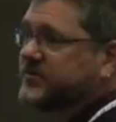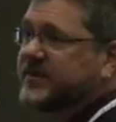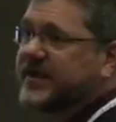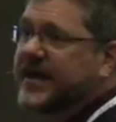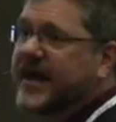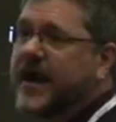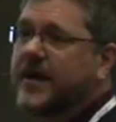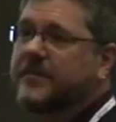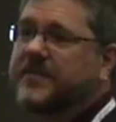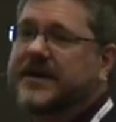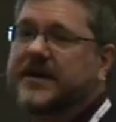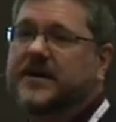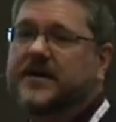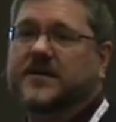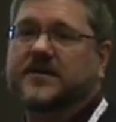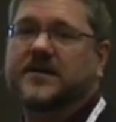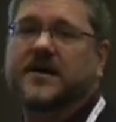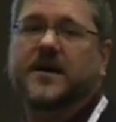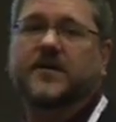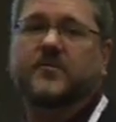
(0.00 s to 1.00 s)
really happening
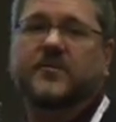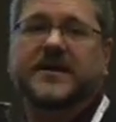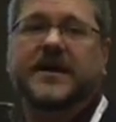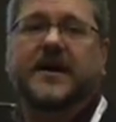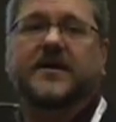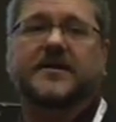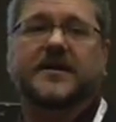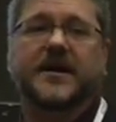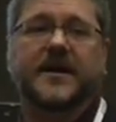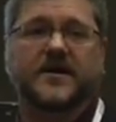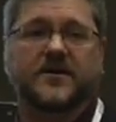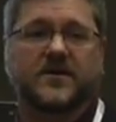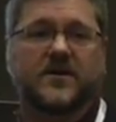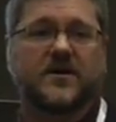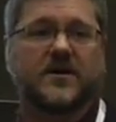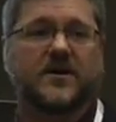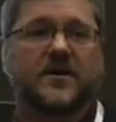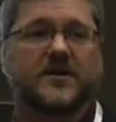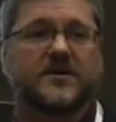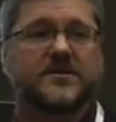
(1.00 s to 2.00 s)
online without that
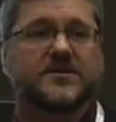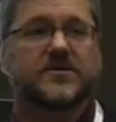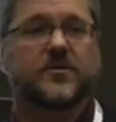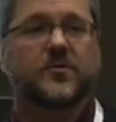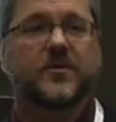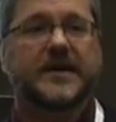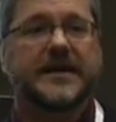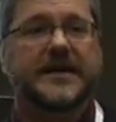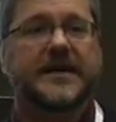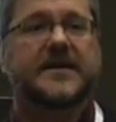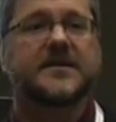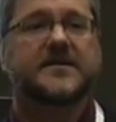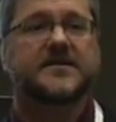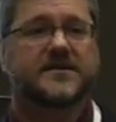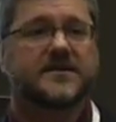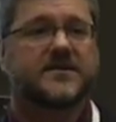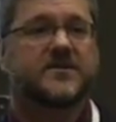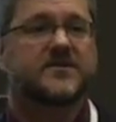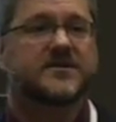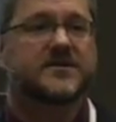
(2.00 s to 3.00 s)
card, and so we needed
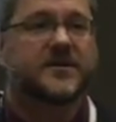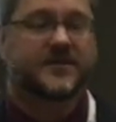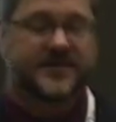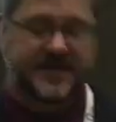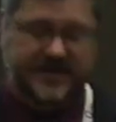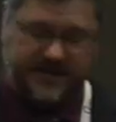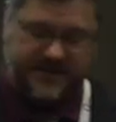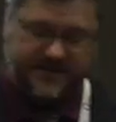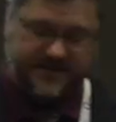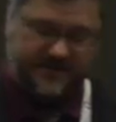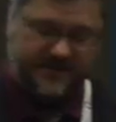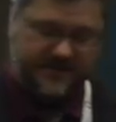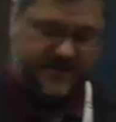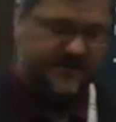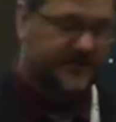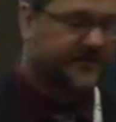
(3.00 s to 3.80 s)
to do something different.